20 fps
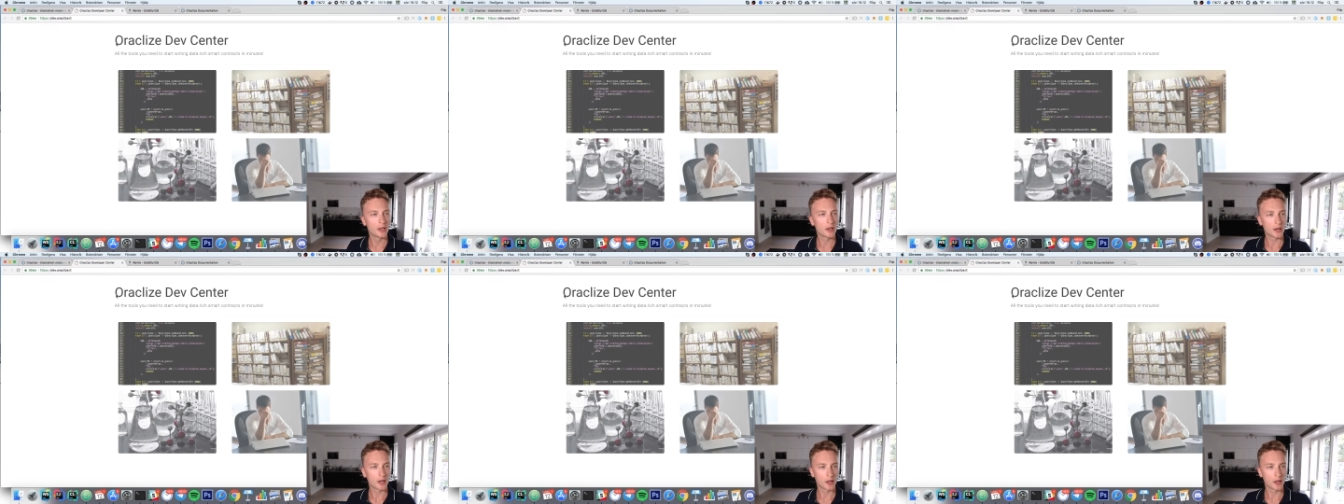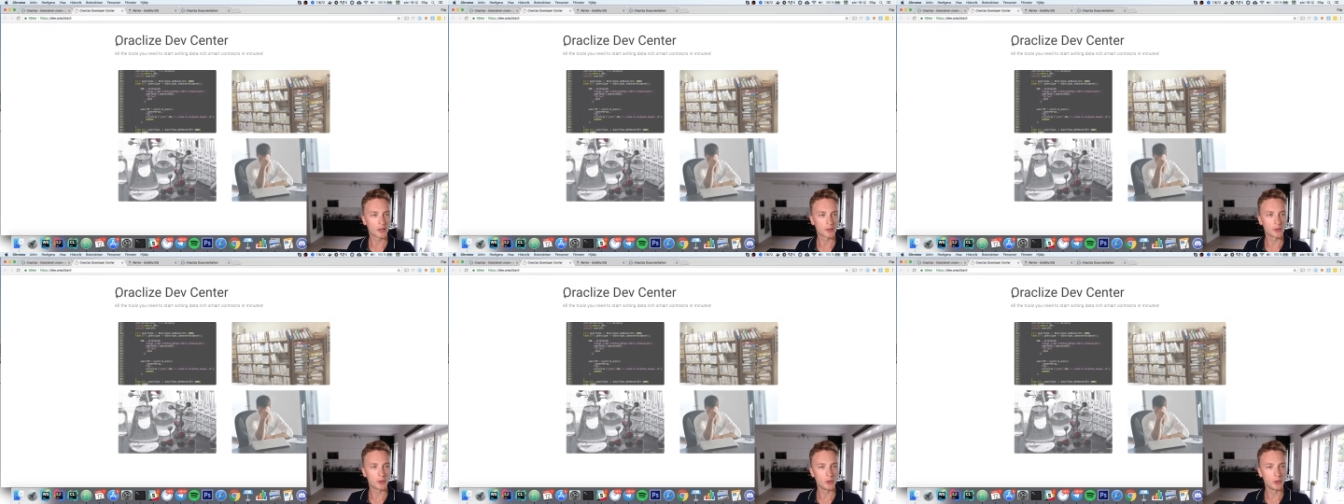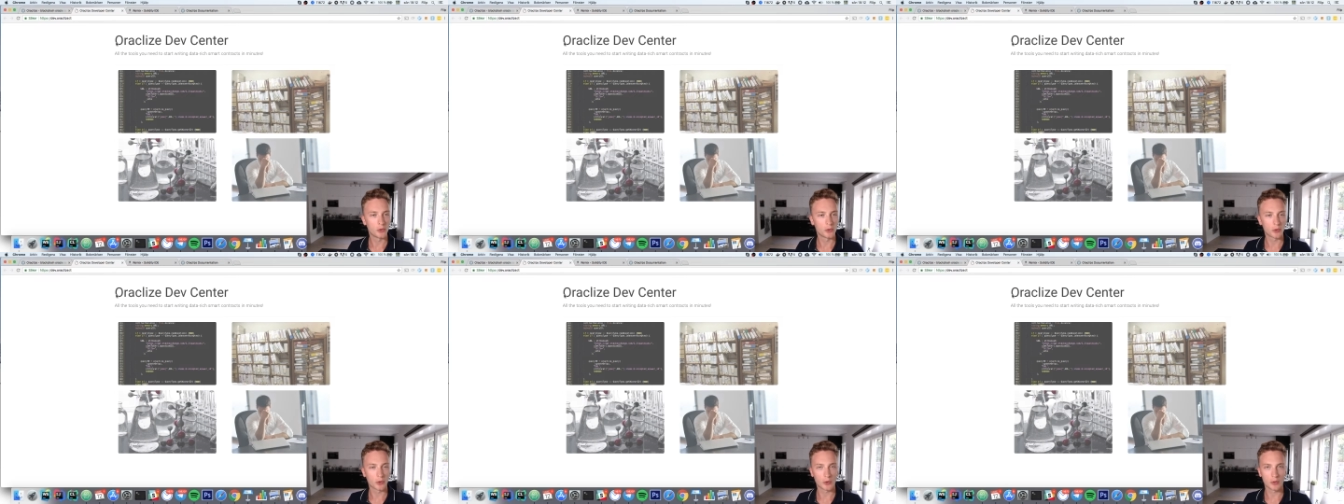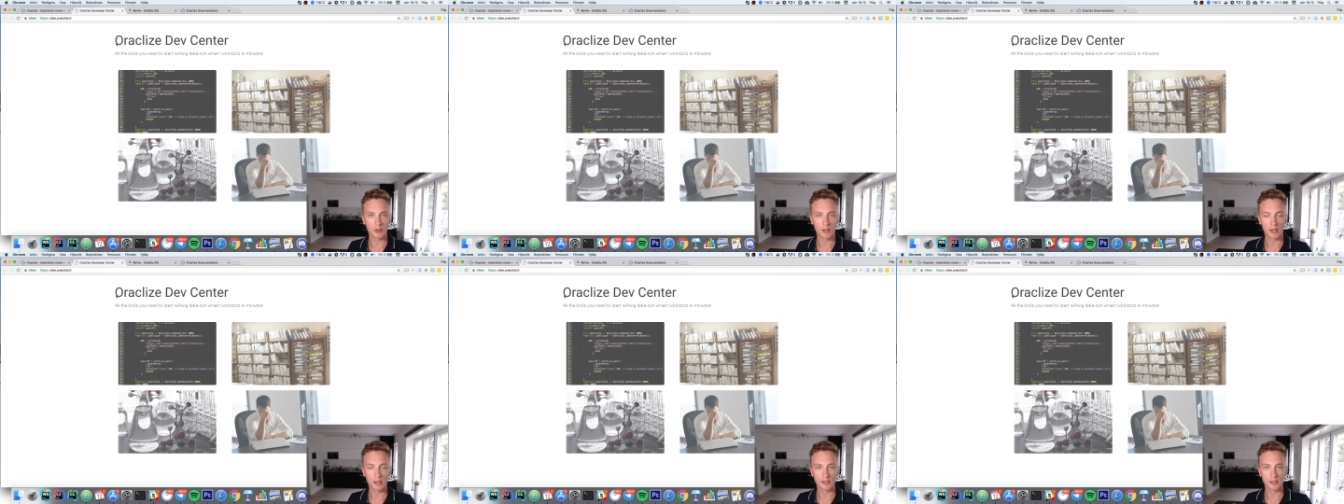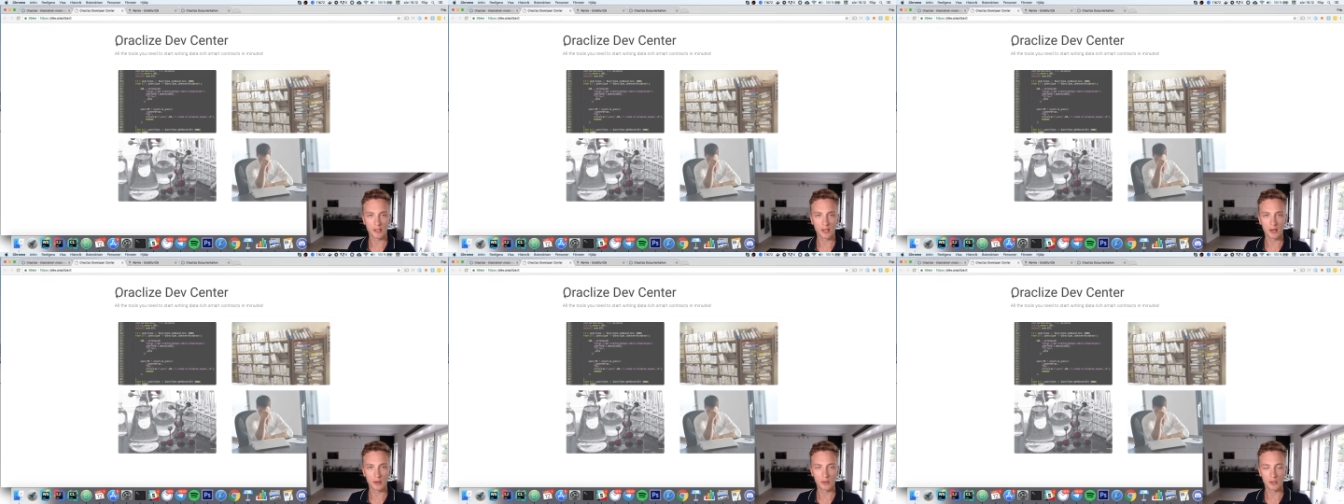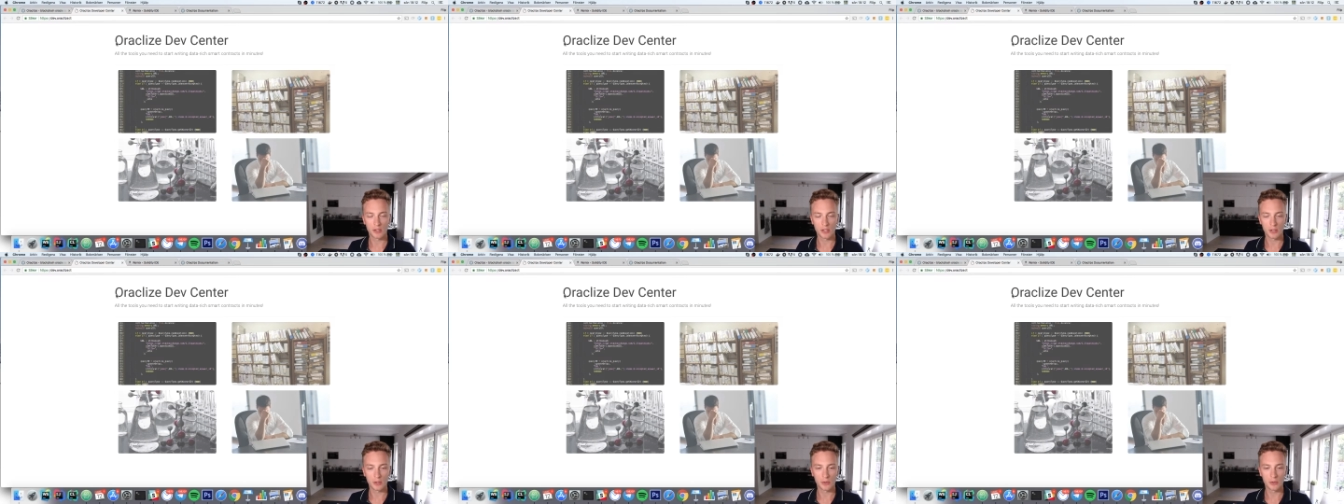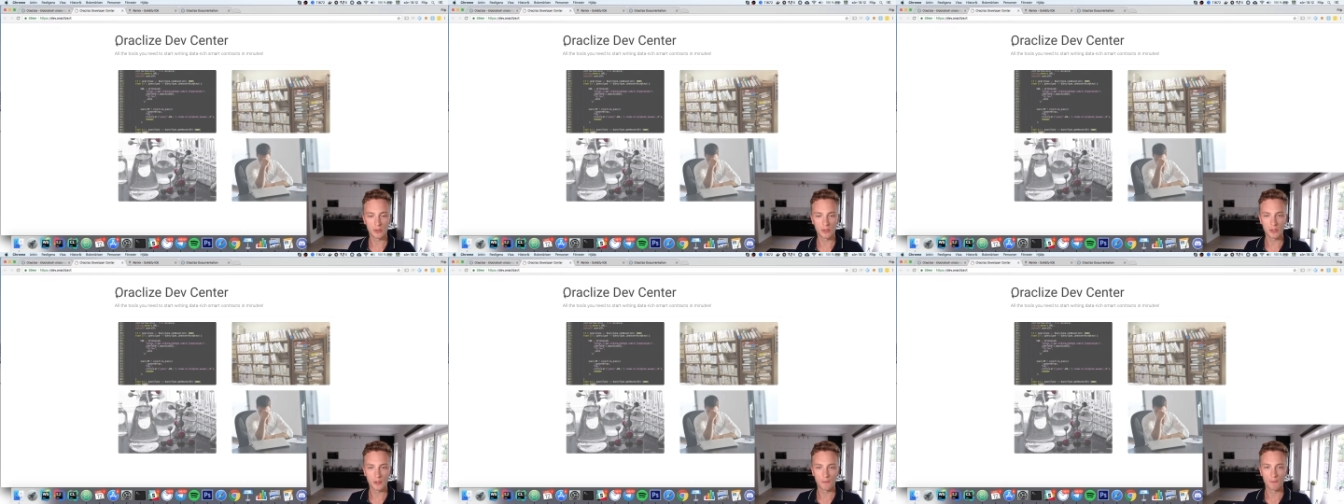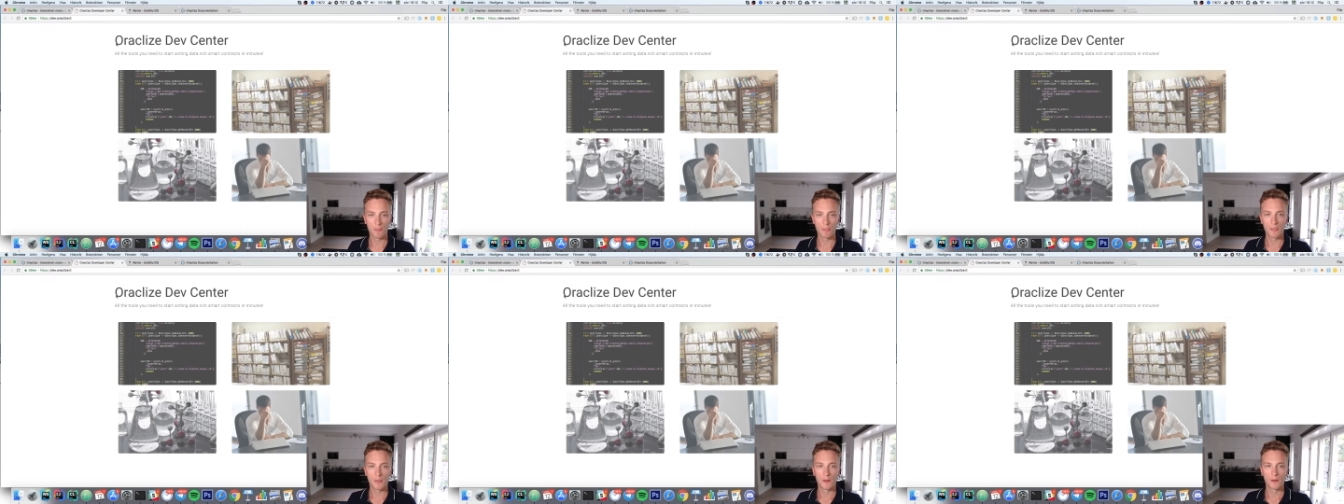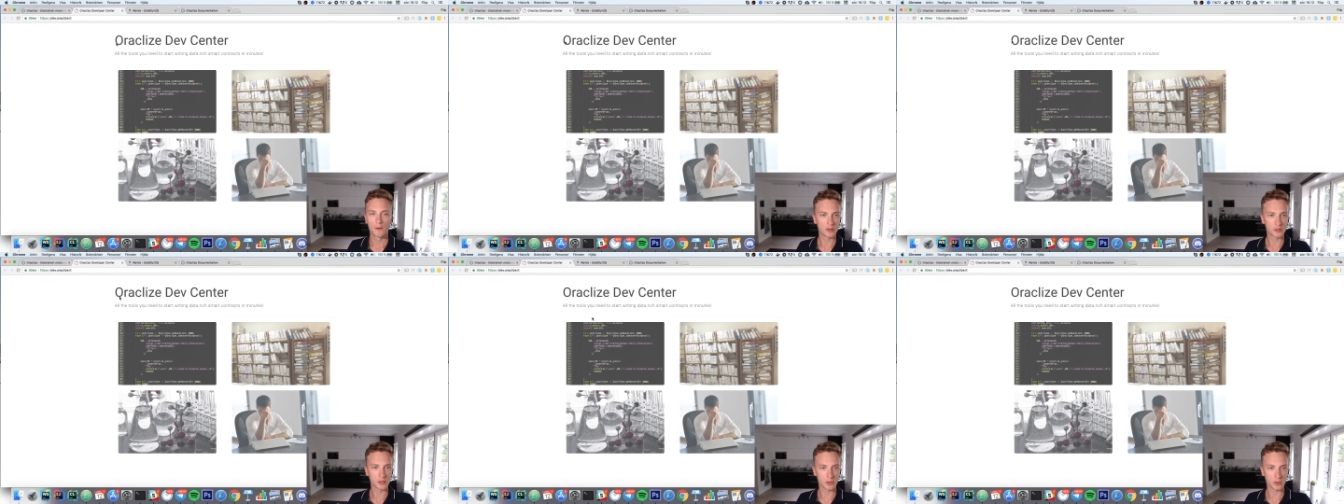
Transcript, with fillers: uh, to use Oraclize and how it's used. So